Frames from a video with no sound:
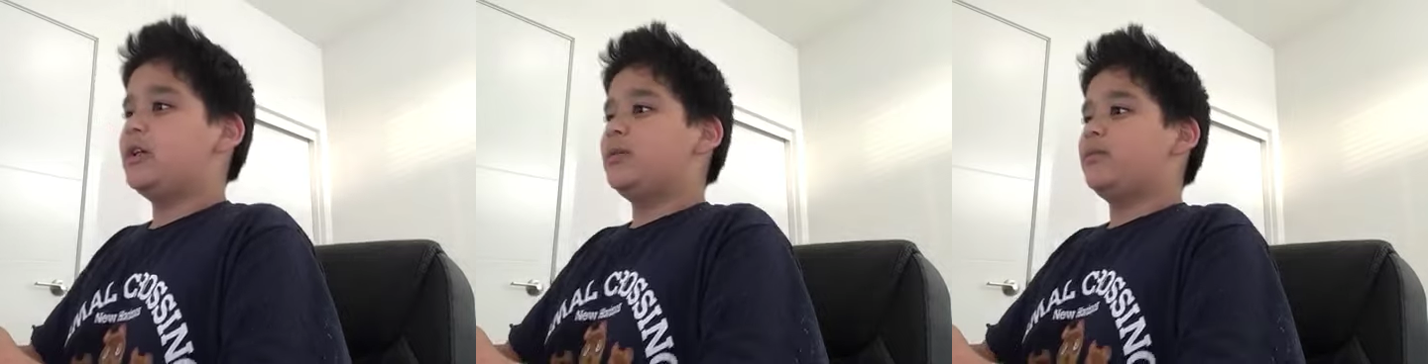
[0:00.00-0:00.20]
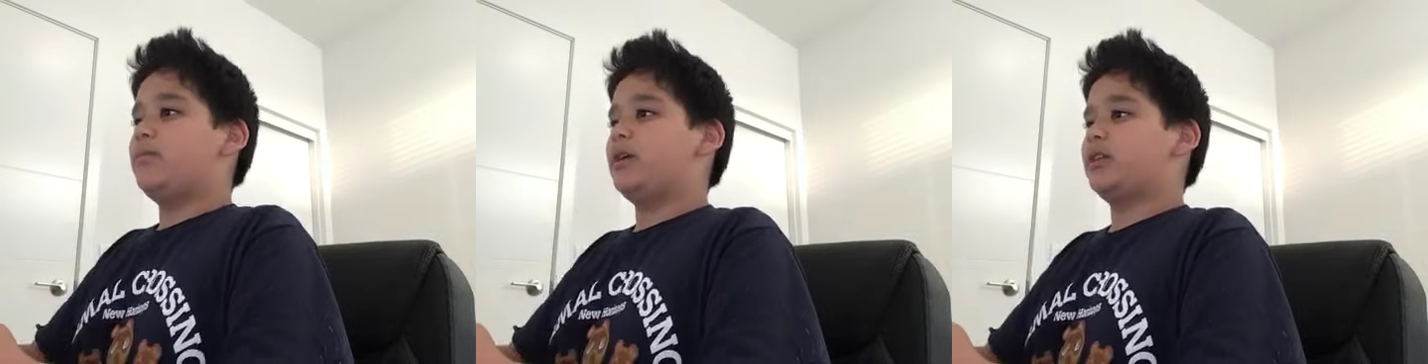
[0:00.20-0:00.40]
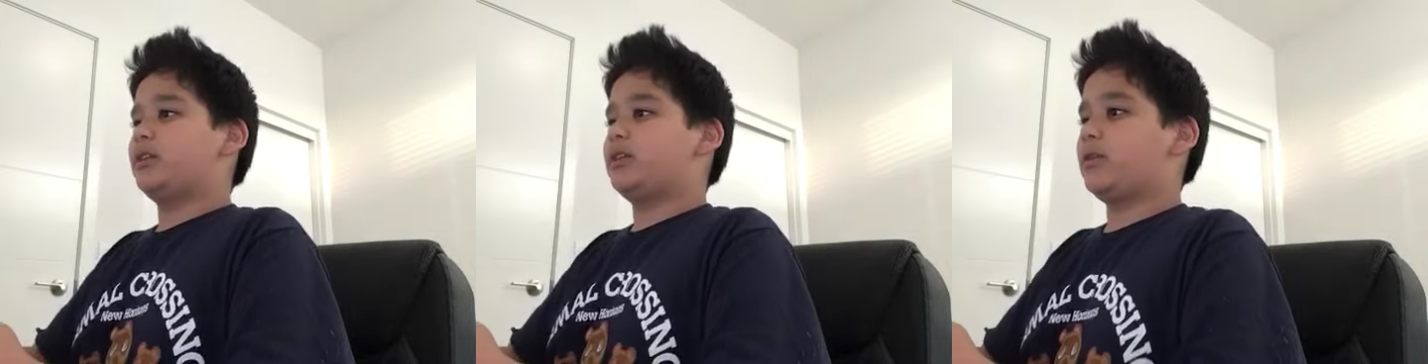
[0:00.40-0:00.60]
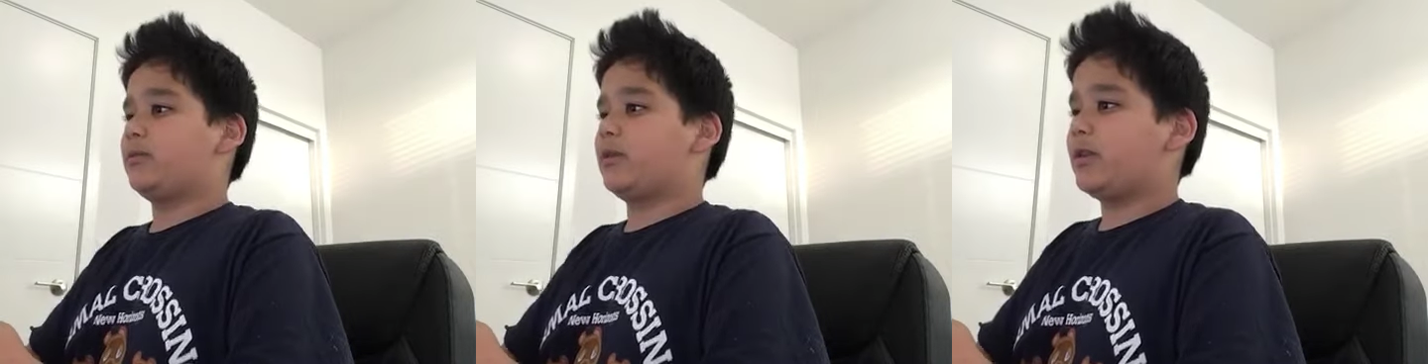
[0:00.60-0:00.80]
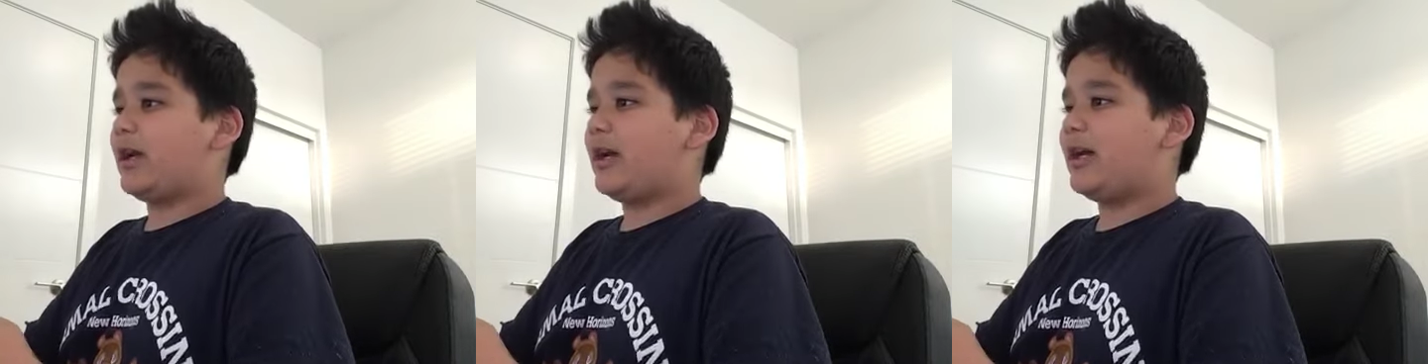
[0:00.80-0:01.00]
But their
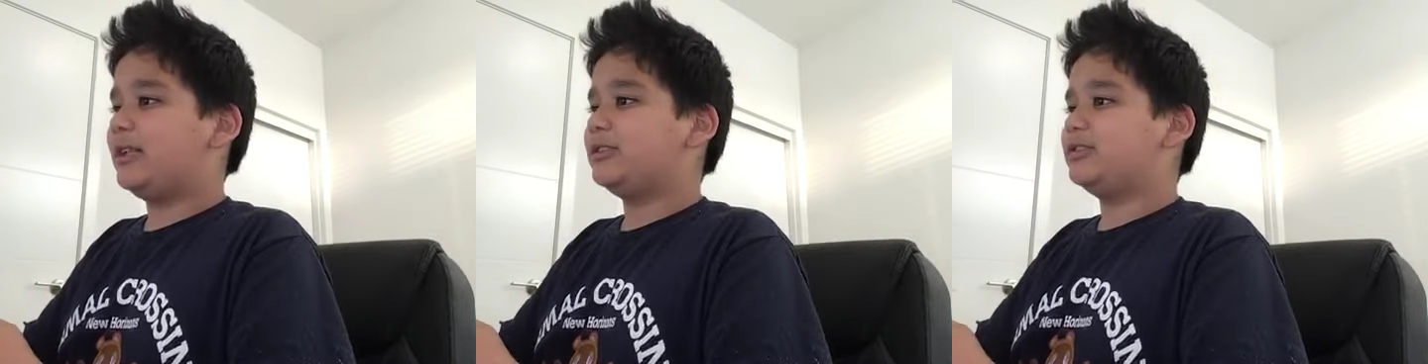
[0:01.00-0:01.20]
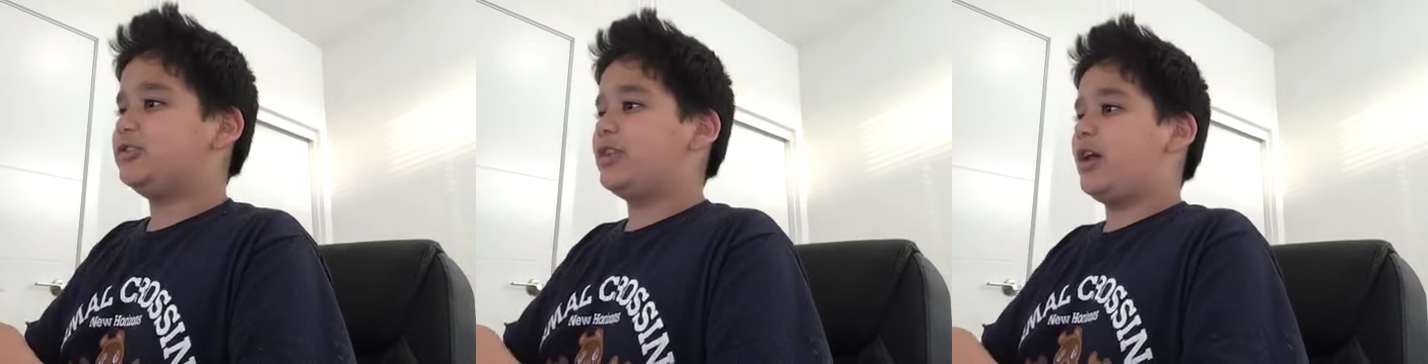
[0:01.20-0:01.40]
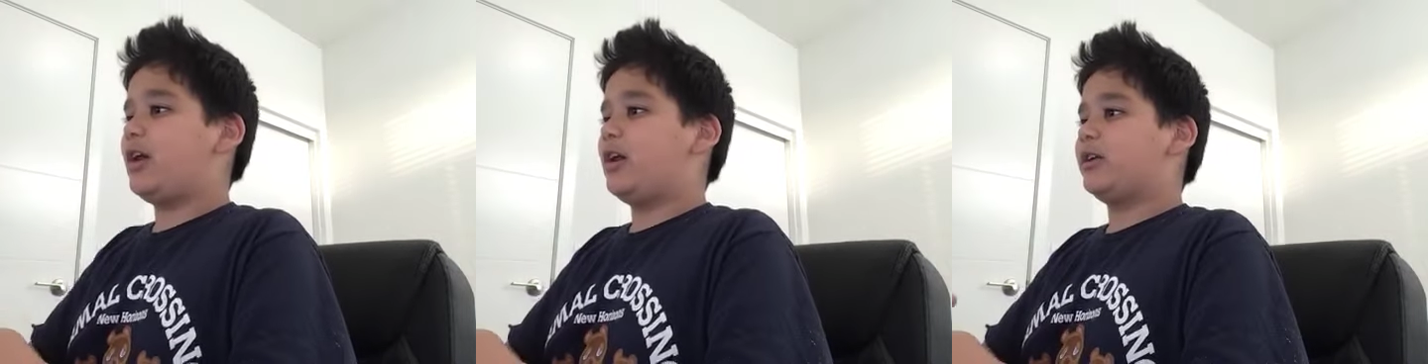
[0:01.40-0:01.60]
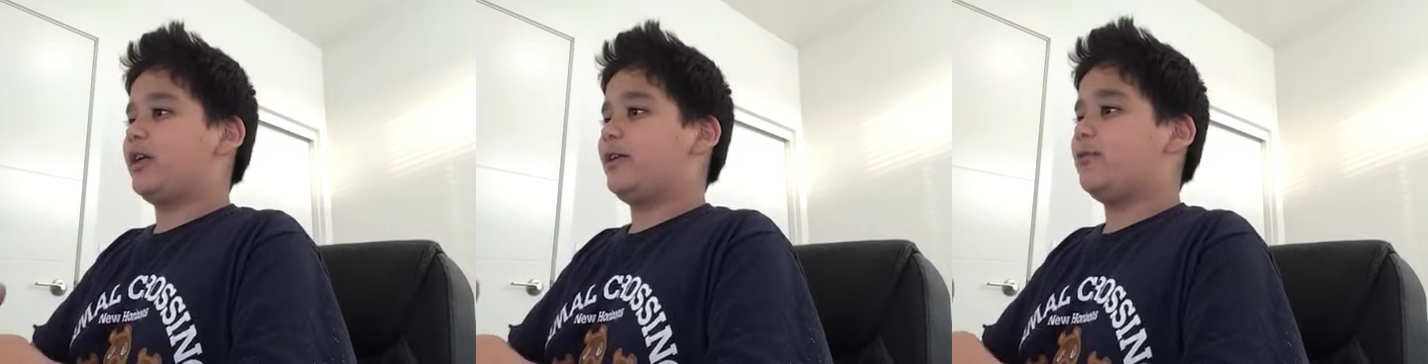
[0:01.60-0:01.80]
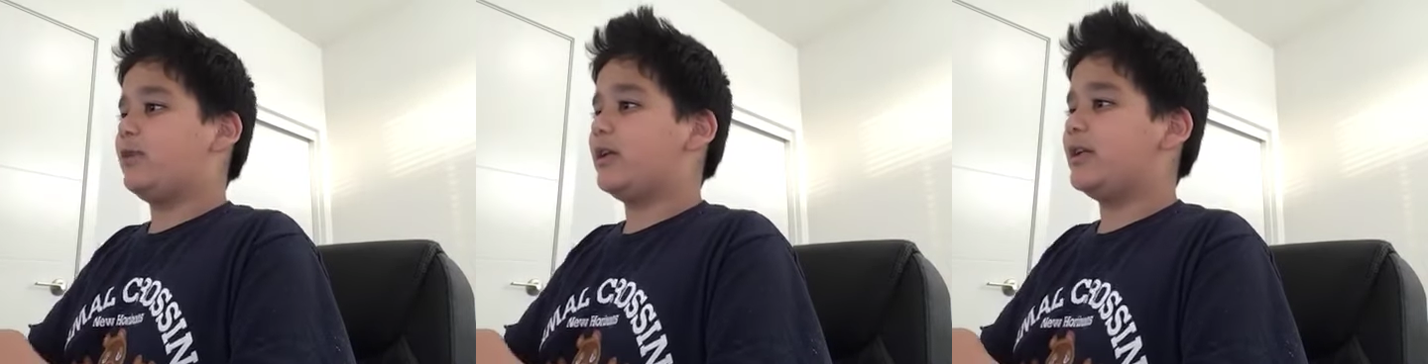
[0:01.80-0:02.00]
reliance on
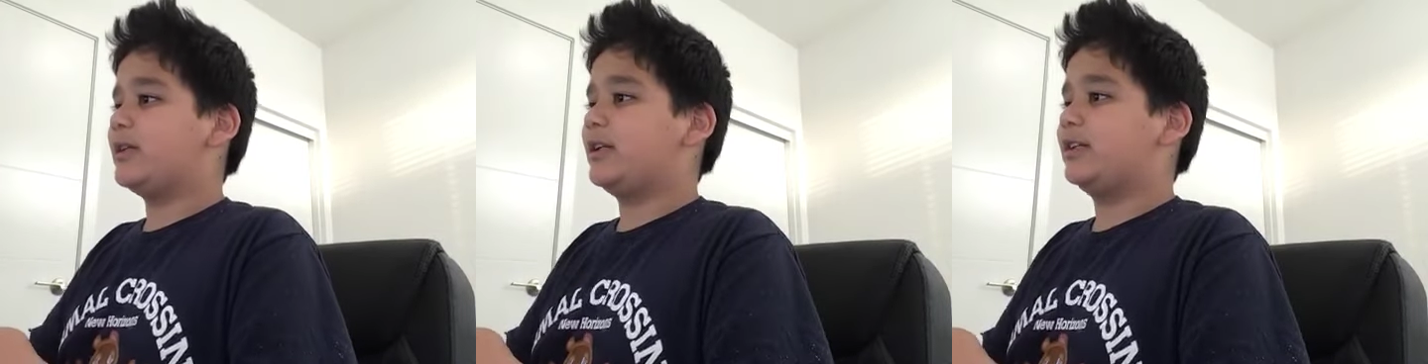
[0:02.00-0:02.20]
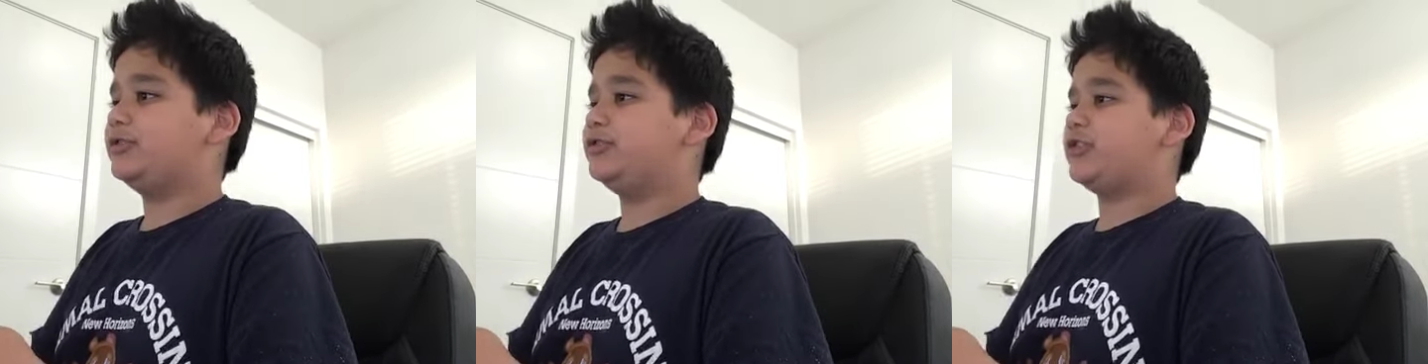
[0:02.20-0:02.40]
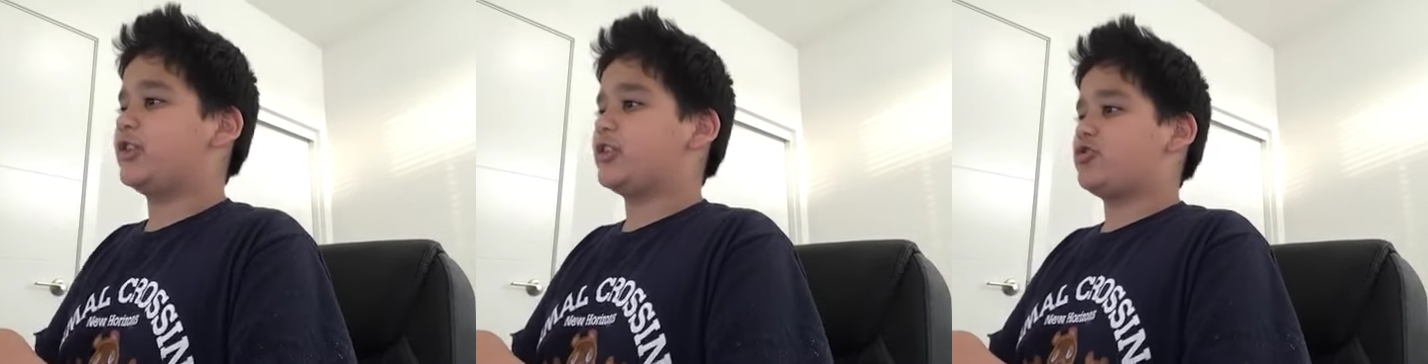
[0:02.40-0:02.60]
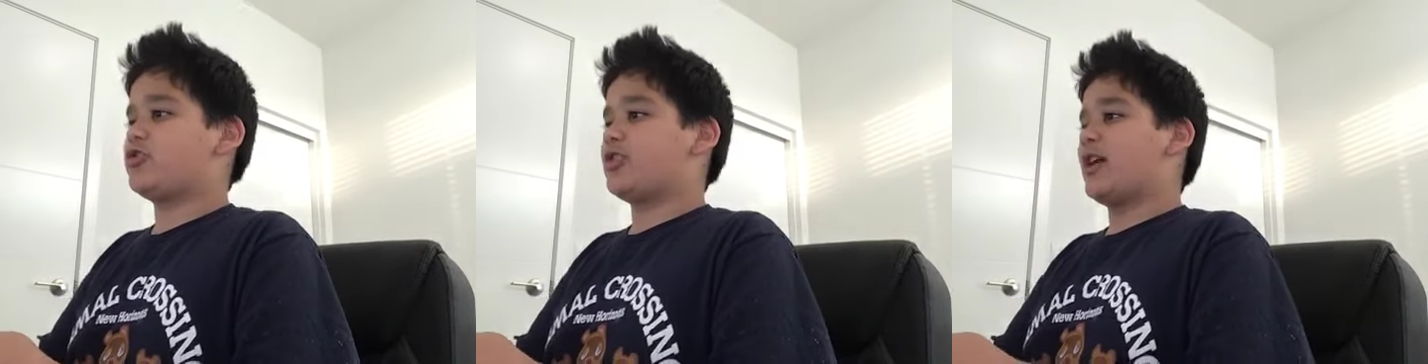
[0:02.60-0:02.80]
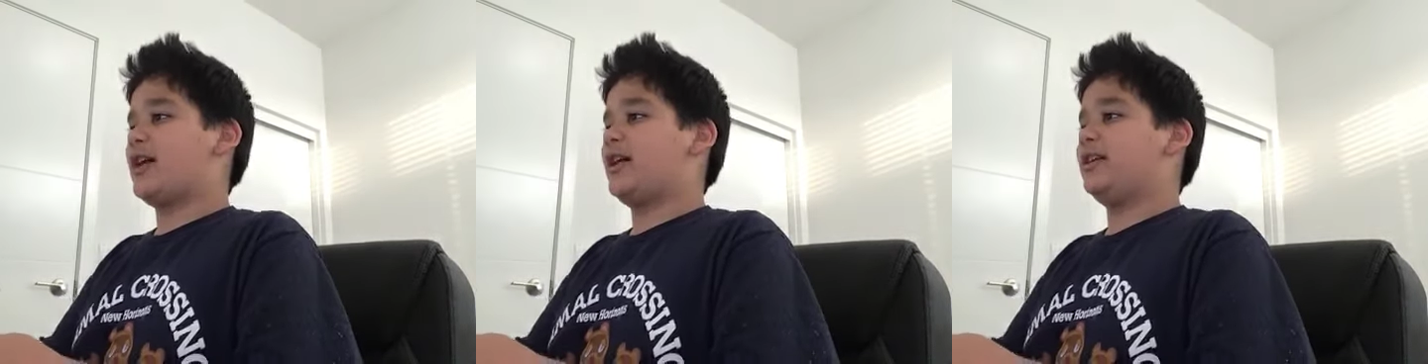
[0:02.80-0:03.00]
a witness
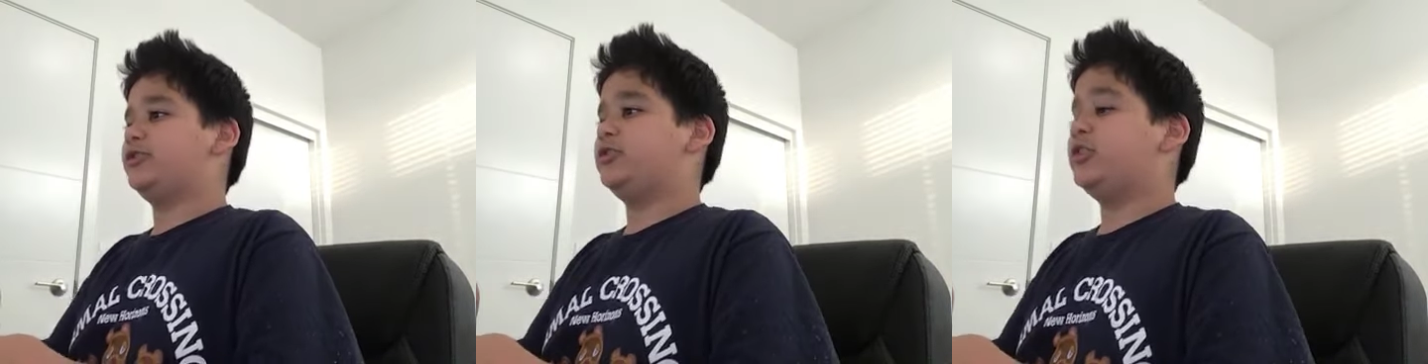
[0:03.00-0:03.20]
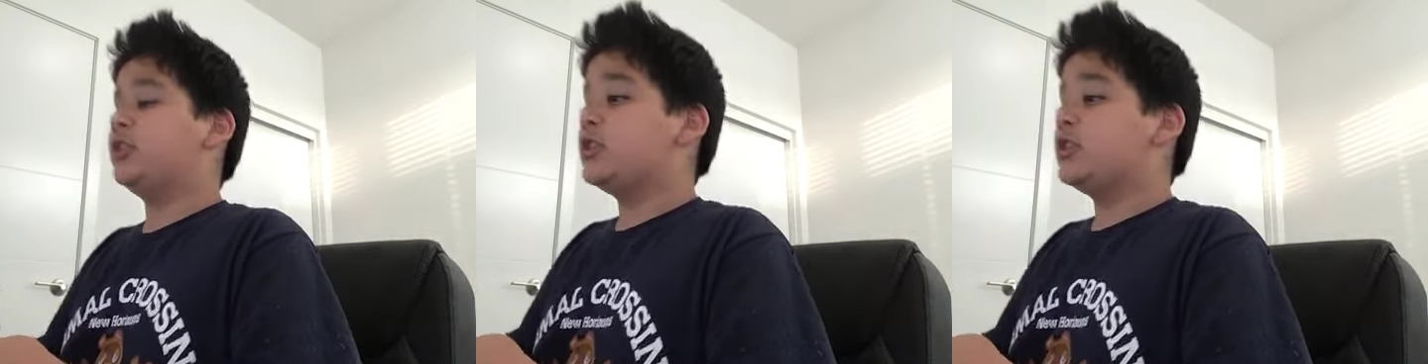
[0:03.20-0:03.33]
such as